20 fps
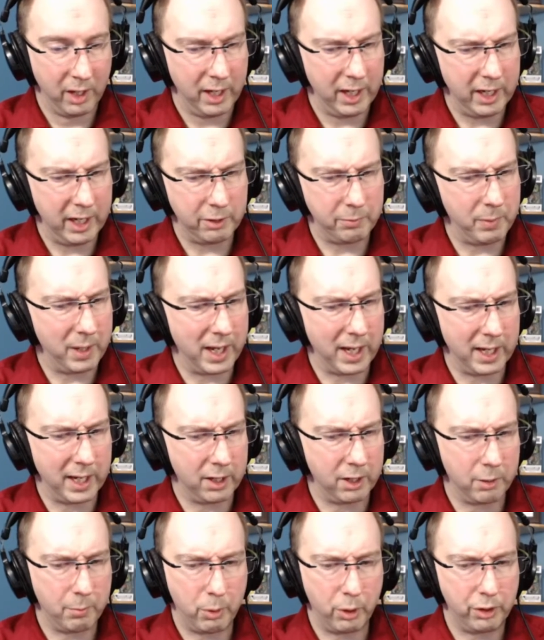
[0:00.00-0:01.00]
He is
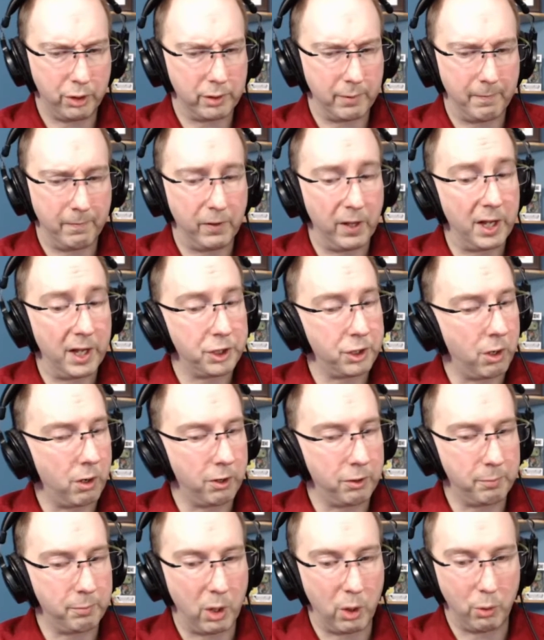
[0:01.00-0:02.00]
beginning to put some flesh on
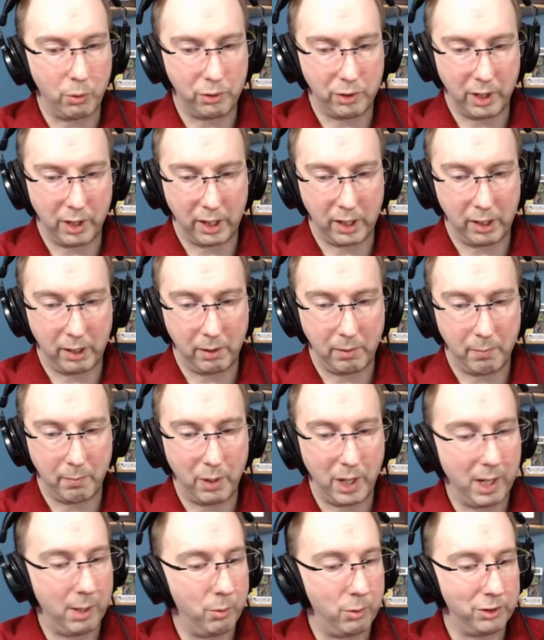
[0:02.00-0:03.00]
his bones again,
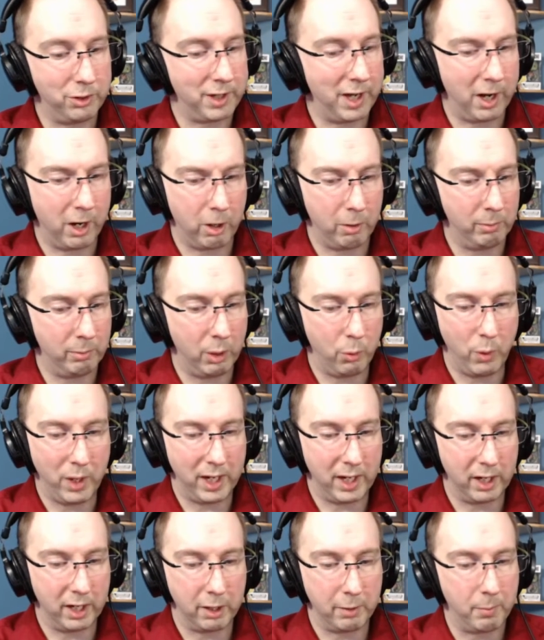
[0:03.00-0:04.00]
but he was terribly
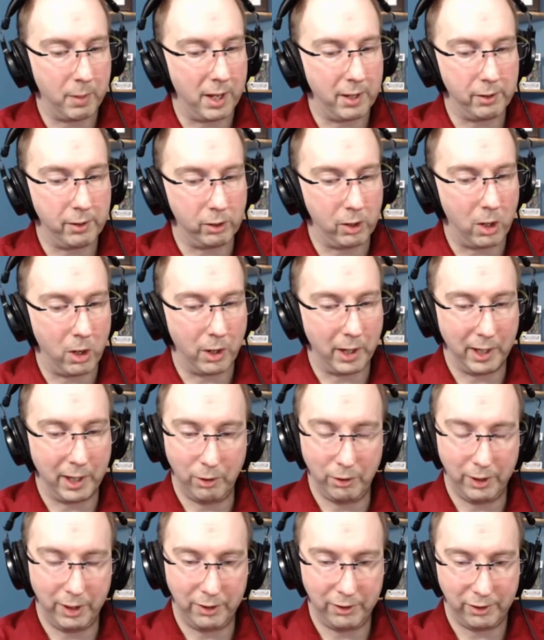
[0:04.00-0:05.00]
weakened by the long
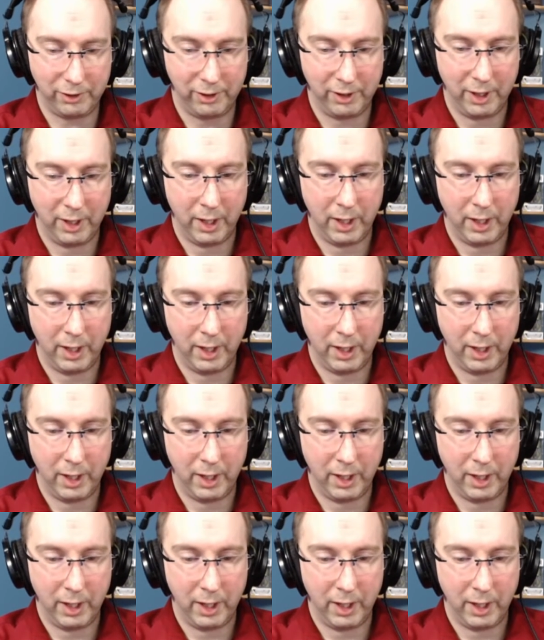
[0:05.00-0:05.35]
illness.